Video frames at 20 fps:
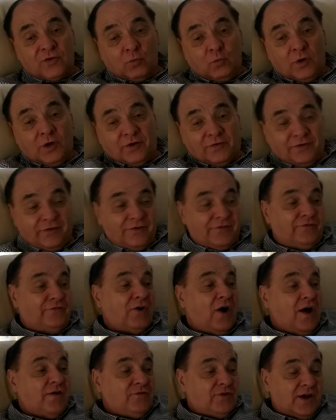to work
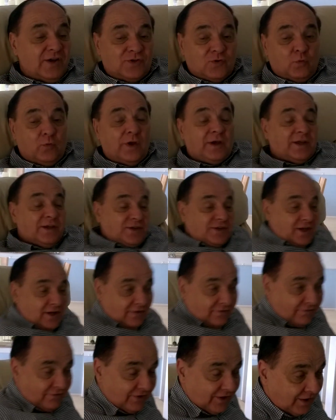five days a week instead
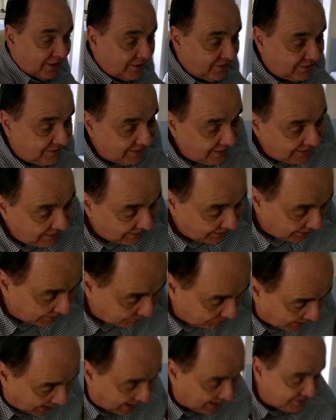of you know uh,
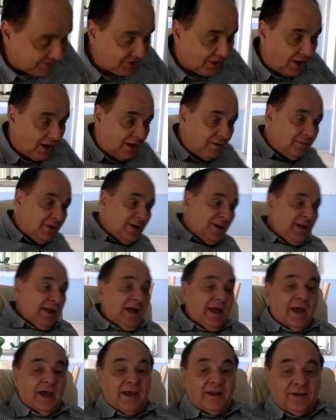part time,
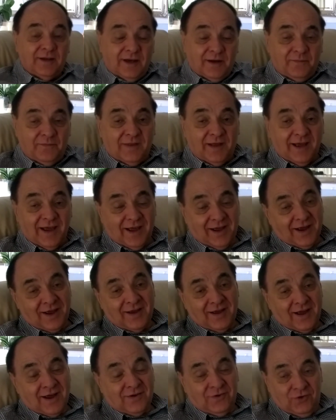and um,
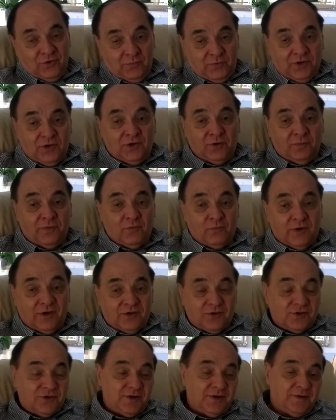and you you'll be
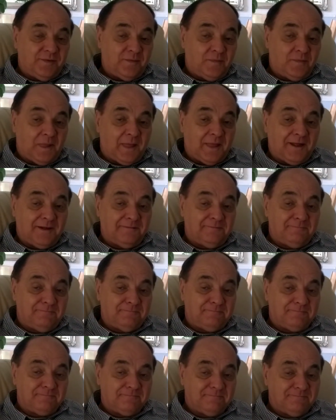rich. Okay, let's
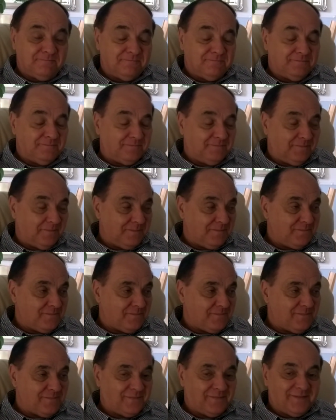just cut that one
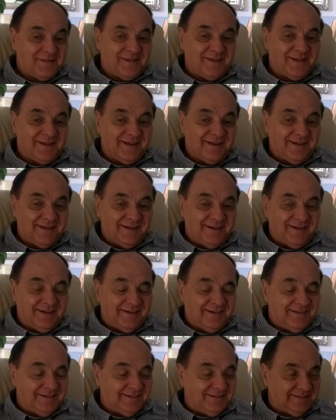next one
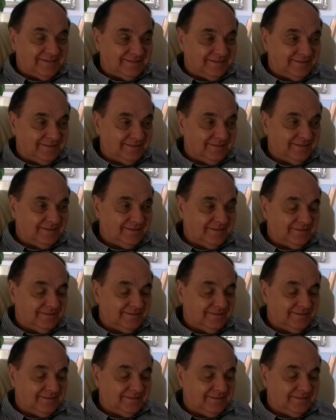to another one,